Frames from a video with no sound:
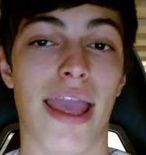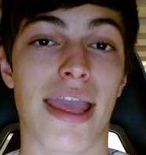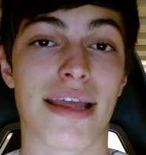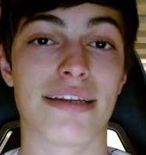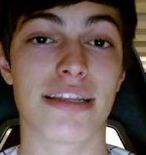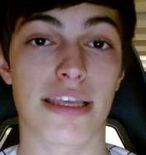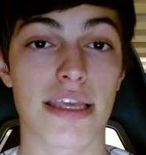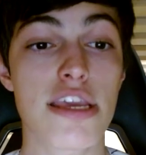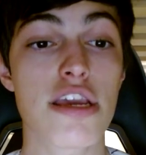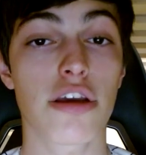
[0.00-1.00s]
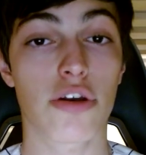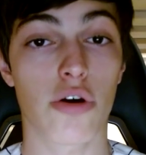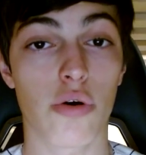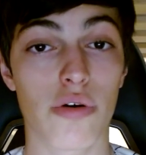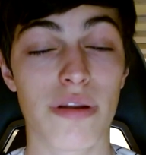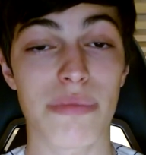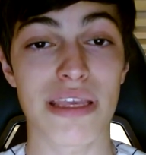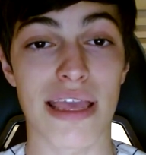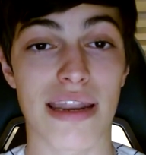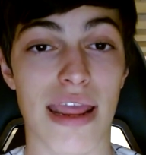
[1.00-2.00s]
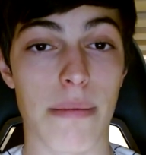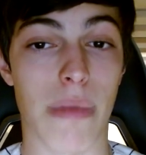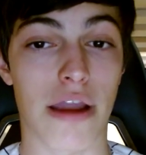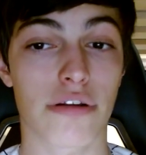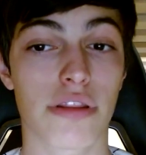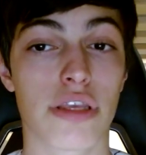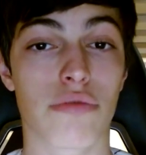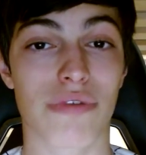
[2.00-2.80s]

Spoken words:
and he could begin a minor league